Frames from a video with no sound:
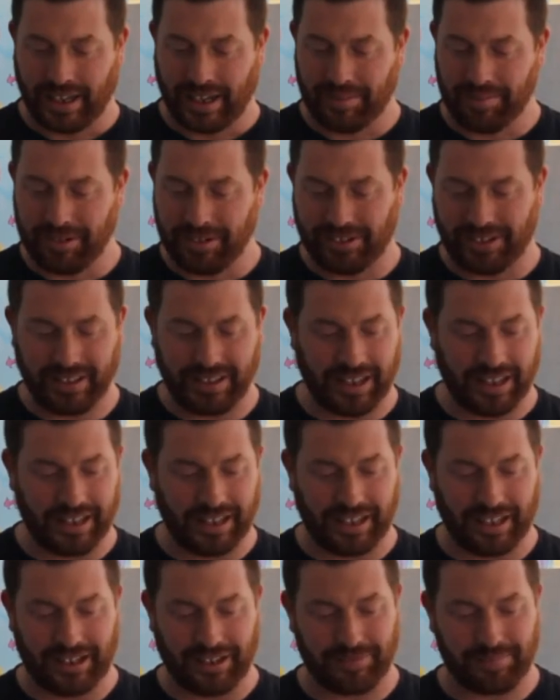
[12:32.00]
And we see then
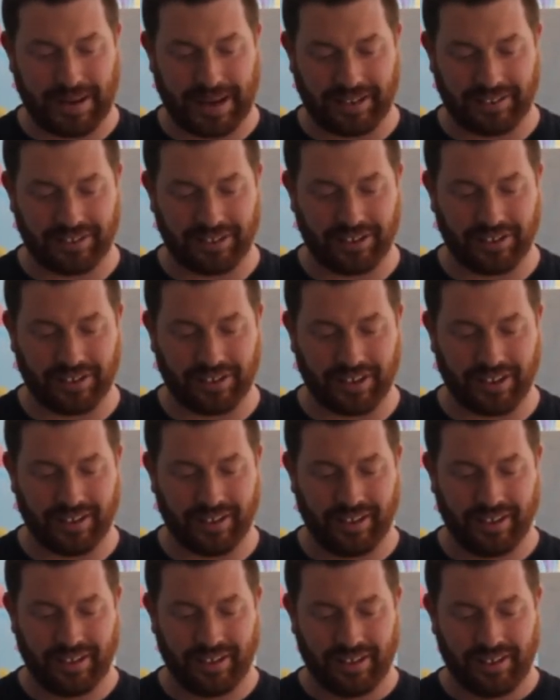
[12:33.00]
in this passage
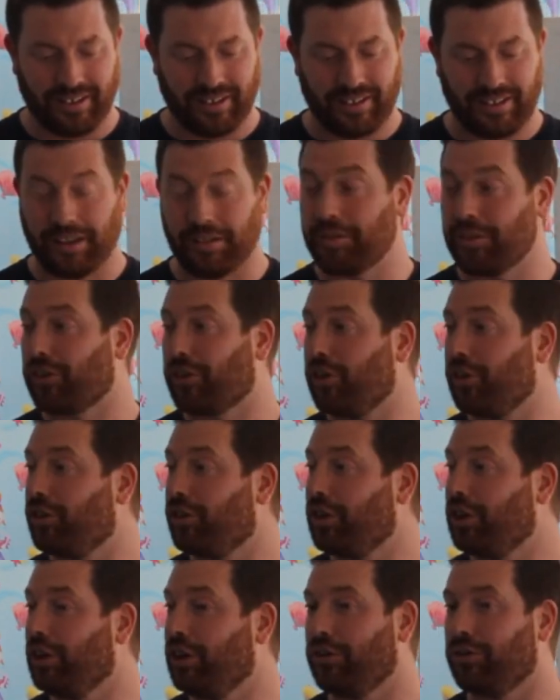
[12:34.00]
that there is good
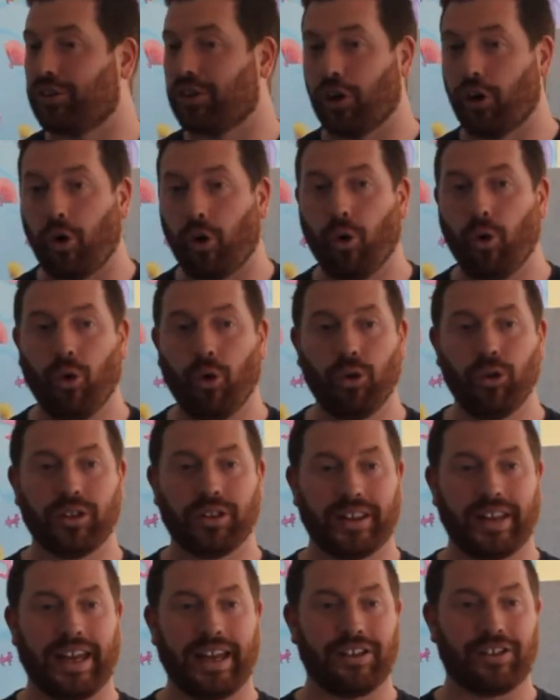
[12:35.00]
news that all
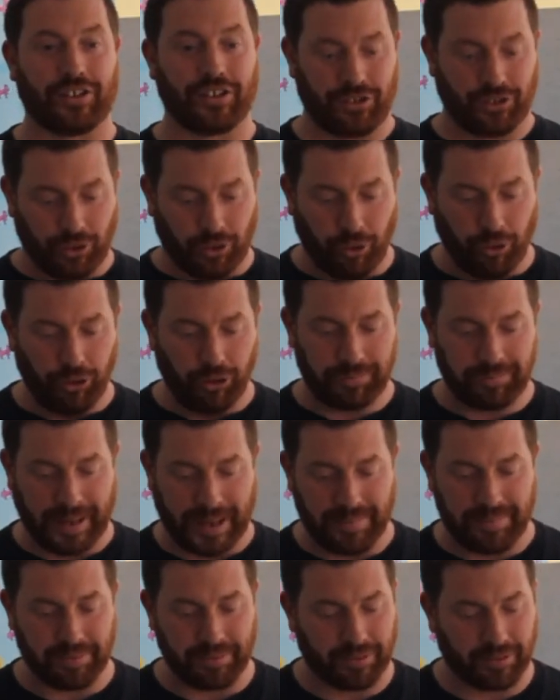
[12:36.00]
nations, all
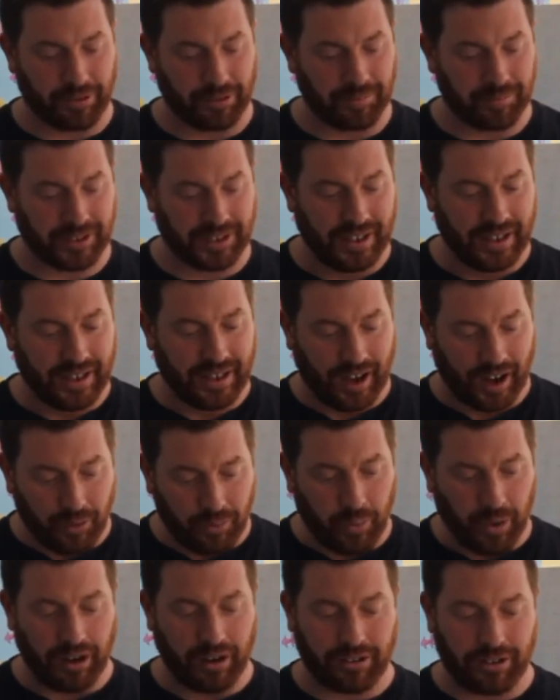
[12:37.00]
people groups
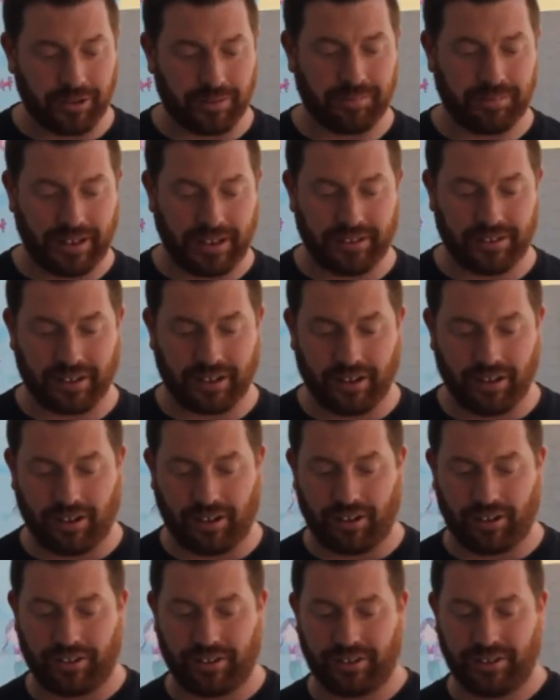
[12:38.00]
are welcomed into
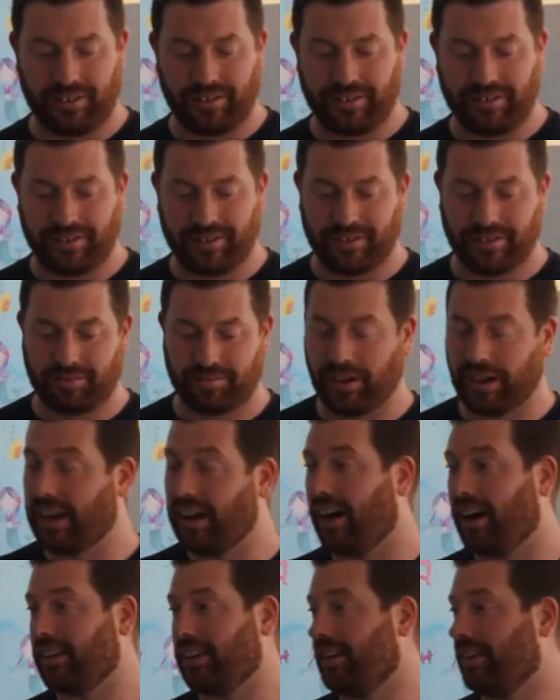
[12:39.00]
God,
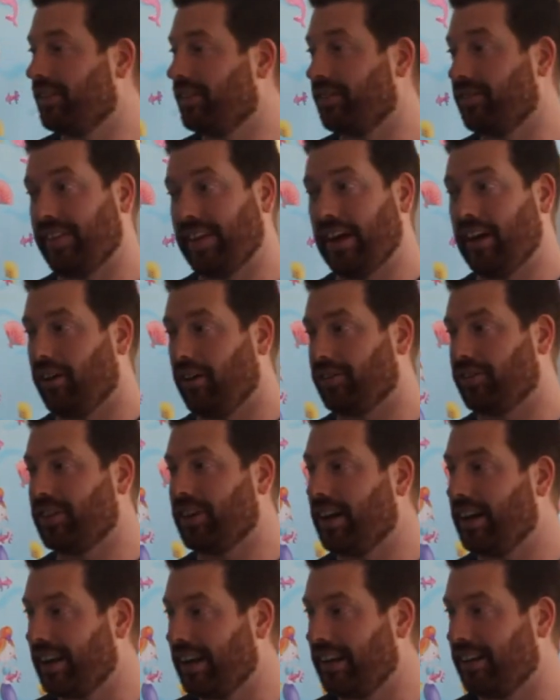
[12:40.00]
regardless of their
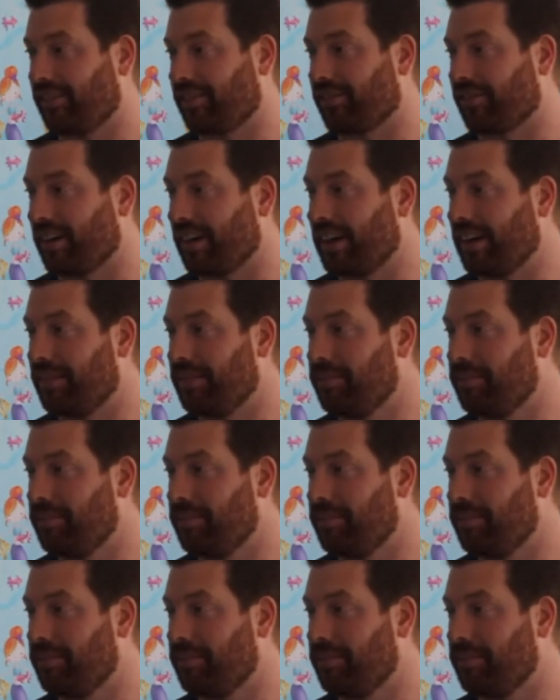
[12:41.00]
hostile history.